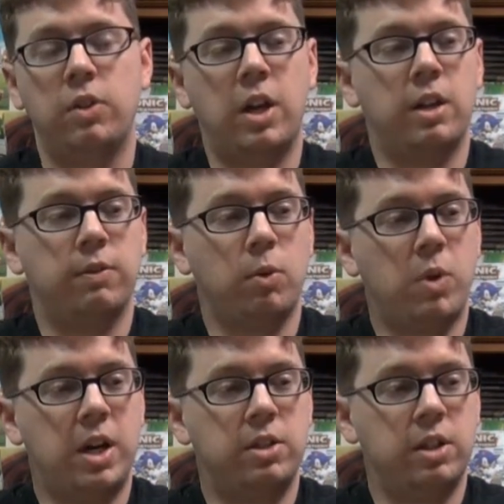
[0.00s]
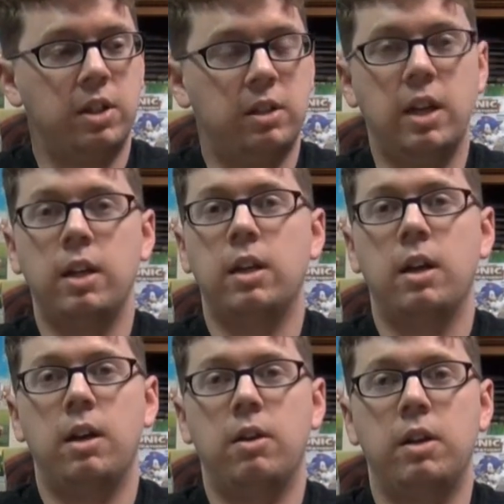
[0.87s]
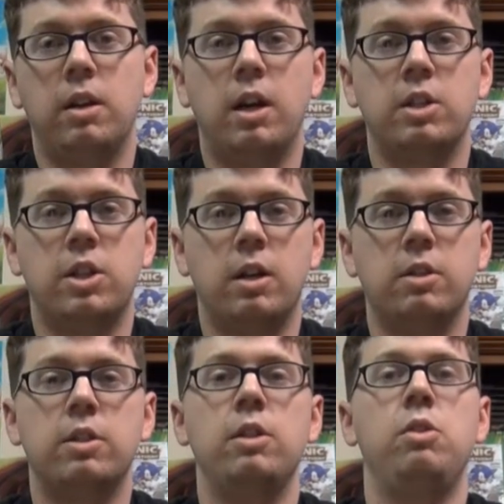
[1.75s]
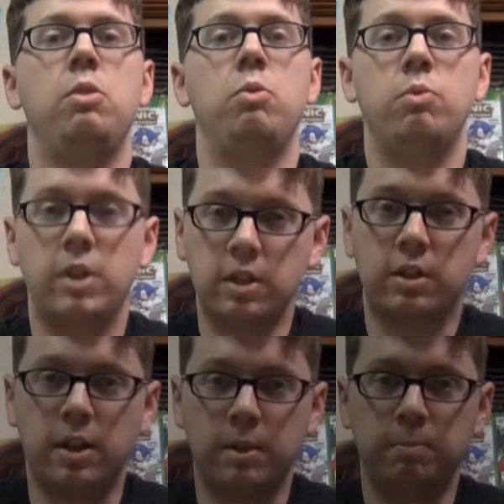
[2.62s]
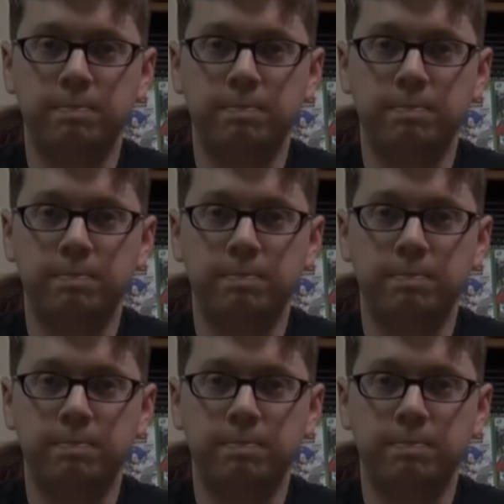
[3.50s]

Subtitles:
Thanks for watching, take care, and I shall see you next time.